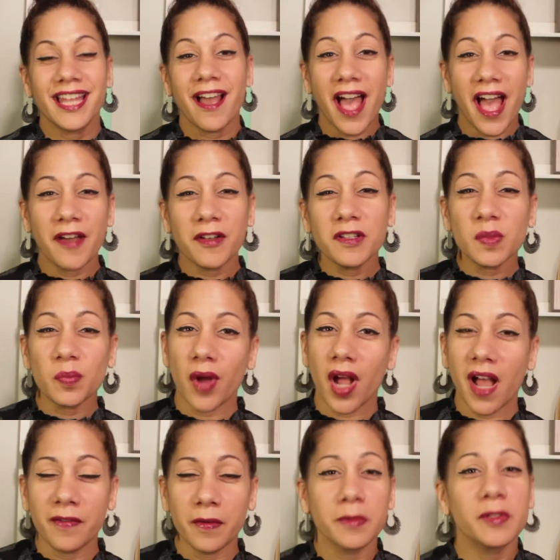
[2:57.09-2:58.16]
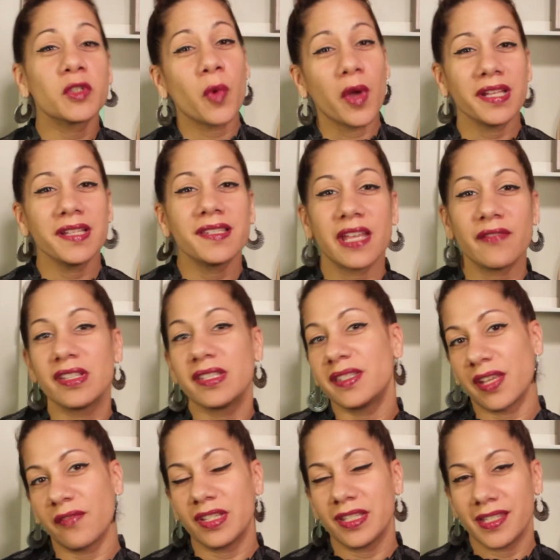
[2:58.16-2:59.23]
Now, how does Proverbs
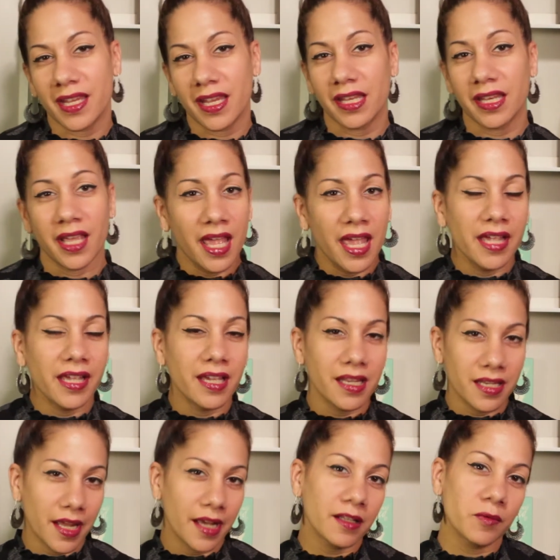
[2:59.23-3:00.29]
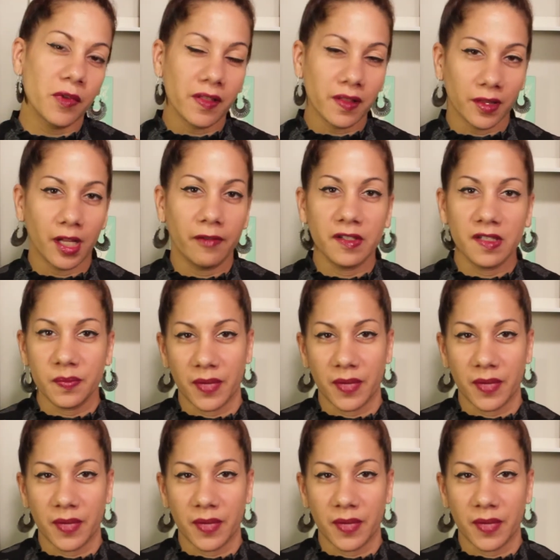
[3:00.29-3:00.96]
27:17 connect with love is